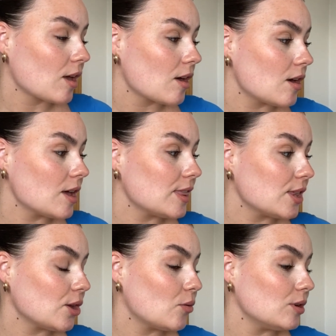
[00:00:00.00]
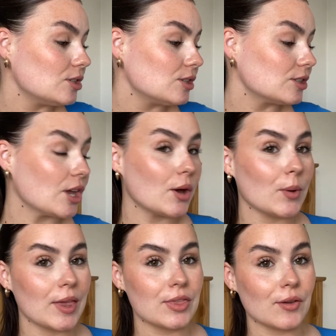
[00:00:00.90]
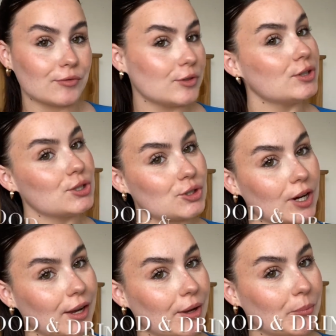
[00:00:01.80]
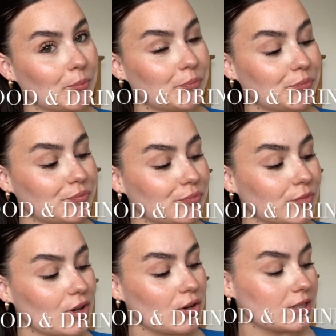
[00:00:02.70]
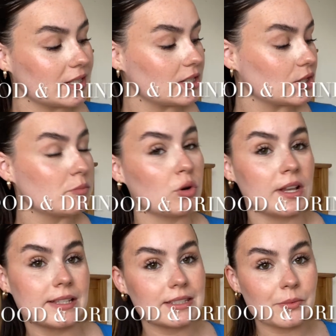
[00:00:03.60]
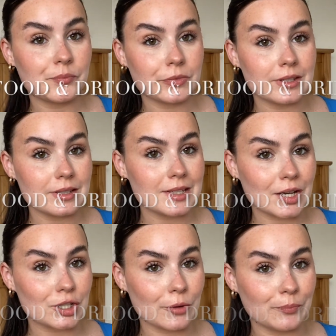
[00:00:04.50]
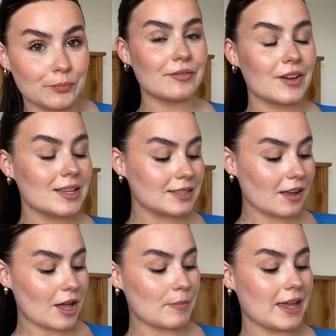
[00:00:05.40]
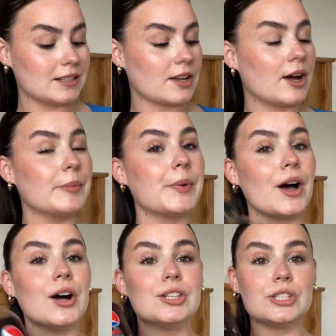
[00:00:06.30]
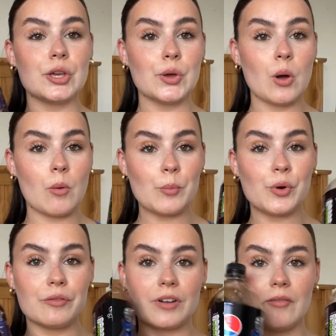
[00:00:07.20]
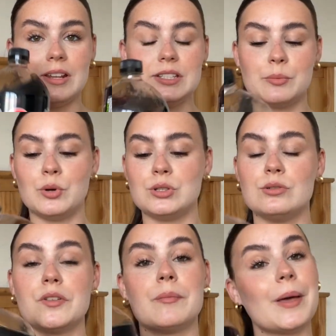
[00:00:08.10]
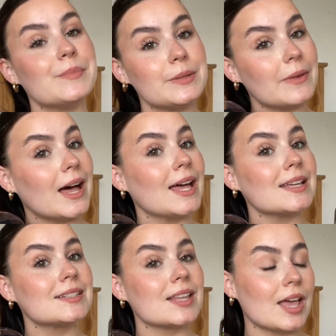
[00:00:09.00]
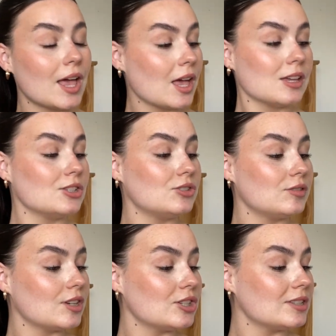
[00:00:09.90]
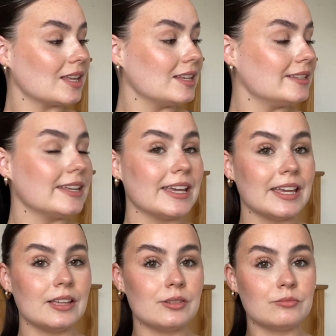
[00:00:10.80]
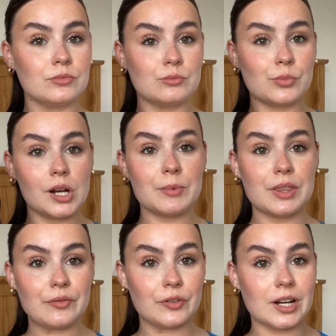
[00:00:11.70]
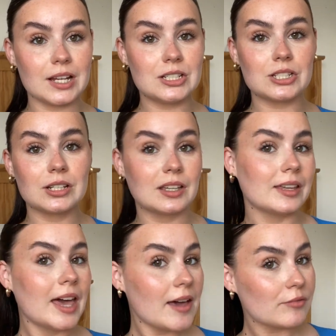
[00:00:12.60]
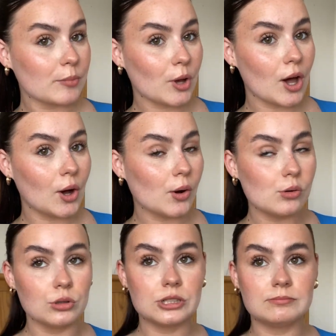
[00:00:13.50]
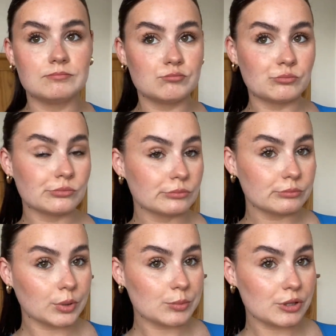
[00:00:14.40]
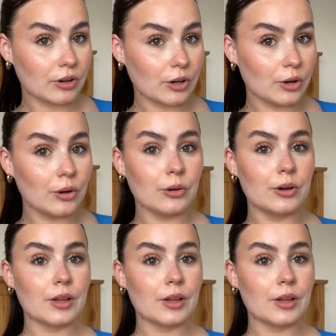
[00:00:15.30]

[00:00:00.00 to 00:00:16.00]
I think we should start with food and drink because it's the smallest section. The first thing I picked up are two 1.5 litre bottles of Pepsi Max. They're just easy, put them in the fridge, have them cold, Bob's your uncle.